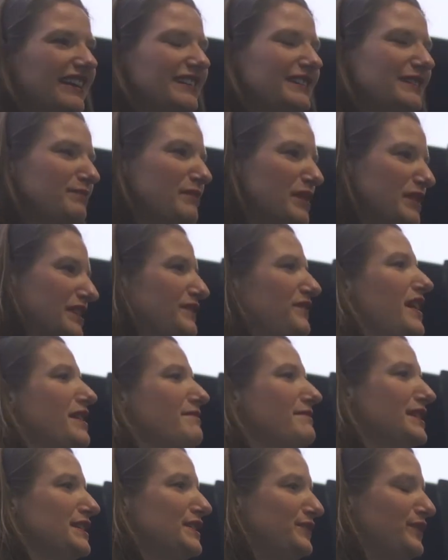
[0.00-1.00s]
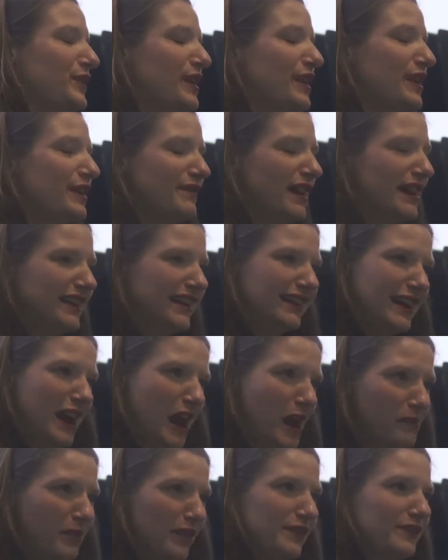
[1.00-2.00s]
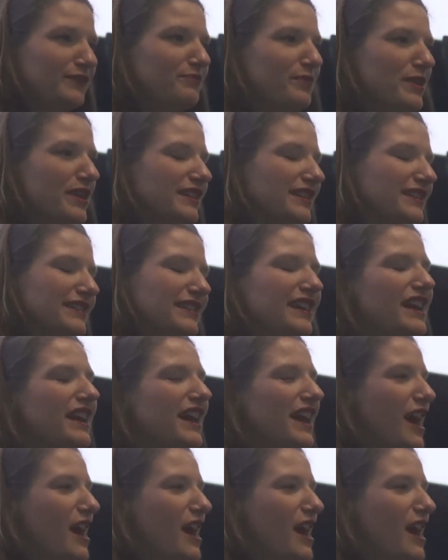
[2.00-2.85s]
is most famous for writing a couple of books,